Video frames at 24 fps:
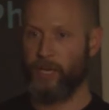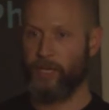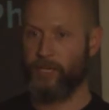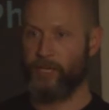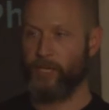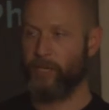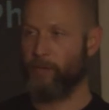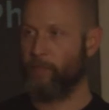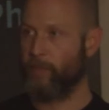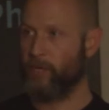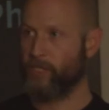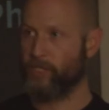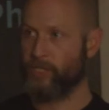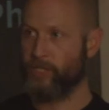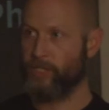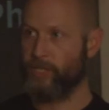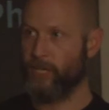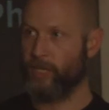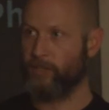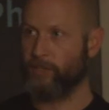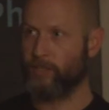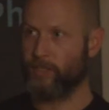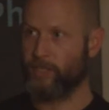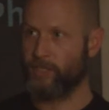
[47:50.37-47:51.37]
I did a bunch of
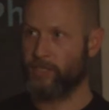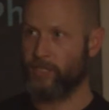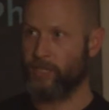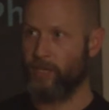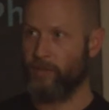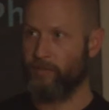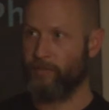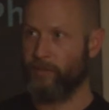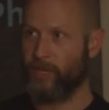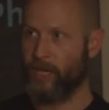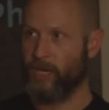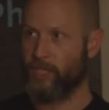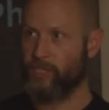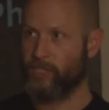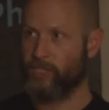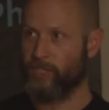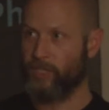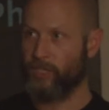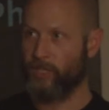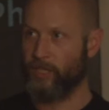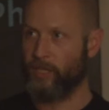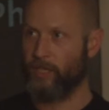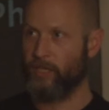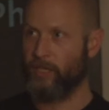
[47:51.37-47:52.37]
Delta stuff last
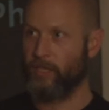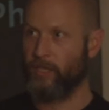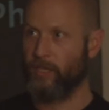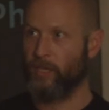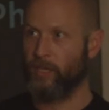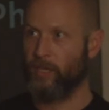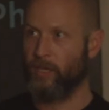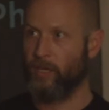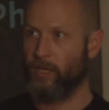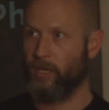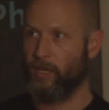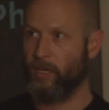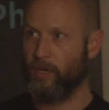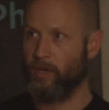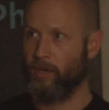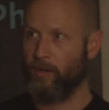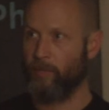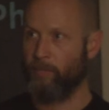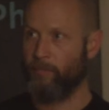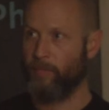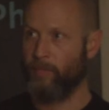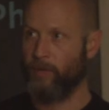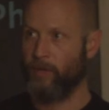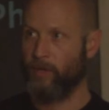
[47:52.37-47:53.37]
year
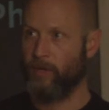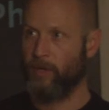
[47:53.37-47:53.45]
um,